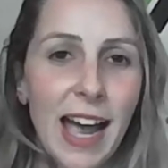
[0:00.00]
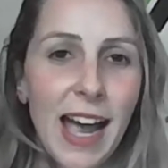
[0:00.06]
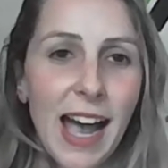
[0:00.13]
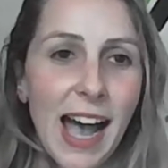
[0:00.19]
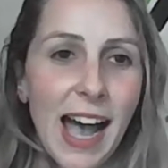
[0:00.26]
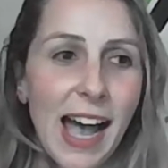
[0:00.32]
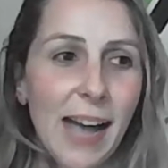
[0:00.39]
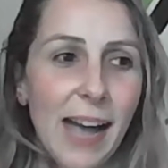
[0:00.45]

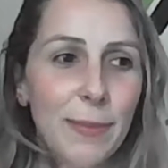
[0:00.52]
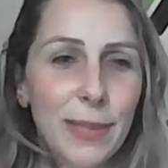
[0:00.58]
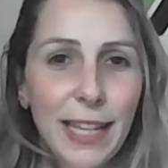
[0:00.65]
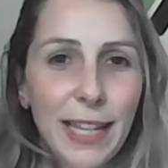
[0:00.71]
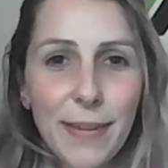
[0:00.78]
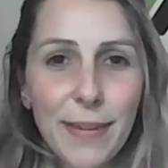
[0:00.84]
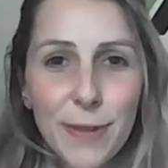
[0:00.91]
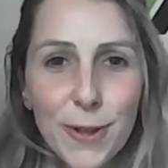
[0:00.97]
And
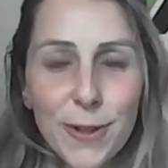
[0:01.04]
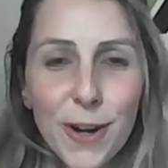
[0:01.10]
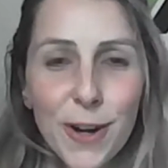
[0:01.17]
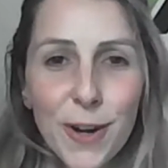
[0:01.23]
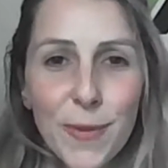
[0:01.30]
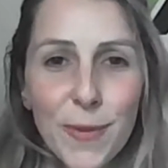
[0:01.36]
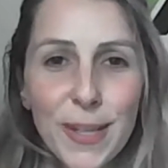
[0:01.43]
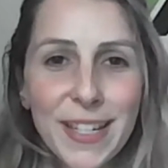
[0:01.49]
believe it or
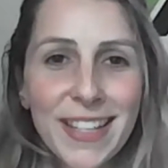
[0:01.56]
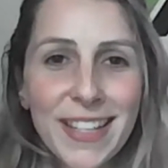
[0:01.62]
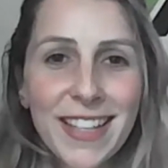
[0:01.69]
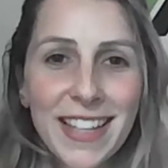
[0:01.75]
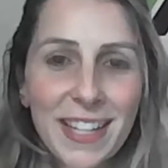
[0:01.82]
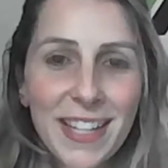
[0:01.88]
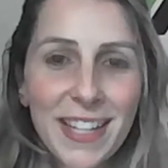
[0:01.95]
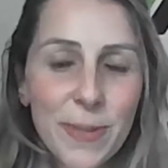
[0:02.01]
not, we didn't
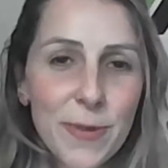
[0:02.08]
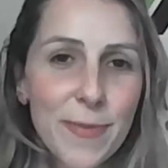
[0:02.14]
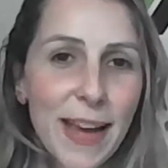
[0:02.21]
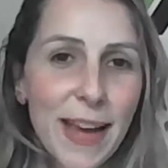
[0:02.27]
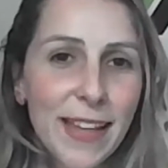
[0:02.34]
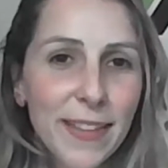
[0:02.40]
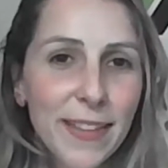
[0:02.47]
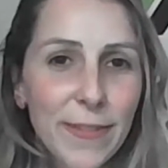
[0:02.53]
think you would
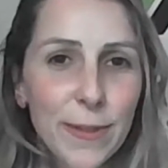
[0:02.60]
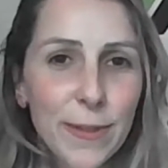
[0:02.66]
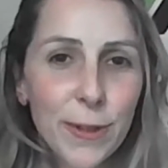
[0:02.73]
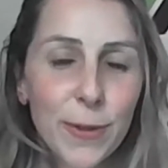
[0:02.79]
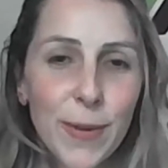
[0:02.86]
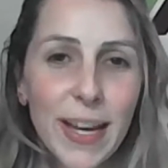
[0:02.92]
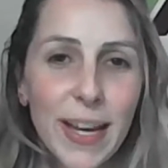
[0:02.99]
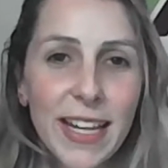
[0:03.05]
make the
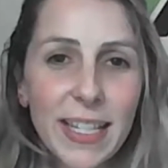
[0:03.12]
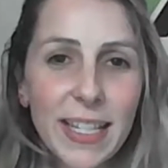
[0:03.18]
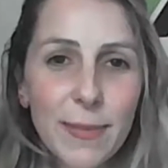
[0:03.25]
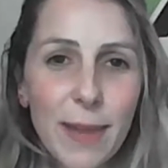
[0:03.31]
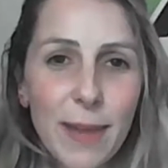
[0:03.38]
2 weeks,